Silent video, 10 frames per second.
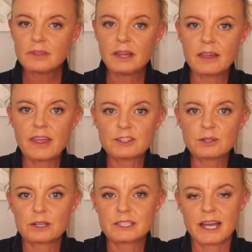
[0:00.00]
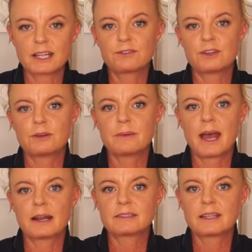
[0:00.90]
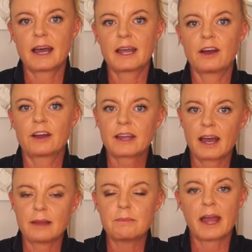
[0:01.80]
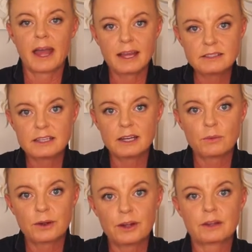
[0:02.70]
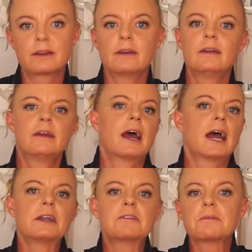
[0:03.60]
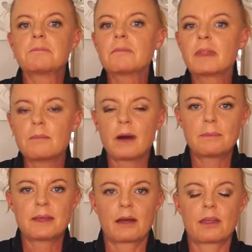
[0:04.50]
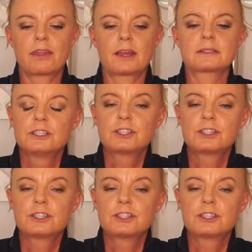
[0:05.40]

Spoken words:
that's all it takes for you to be able to say, okay, my hands need work, and there might be other things.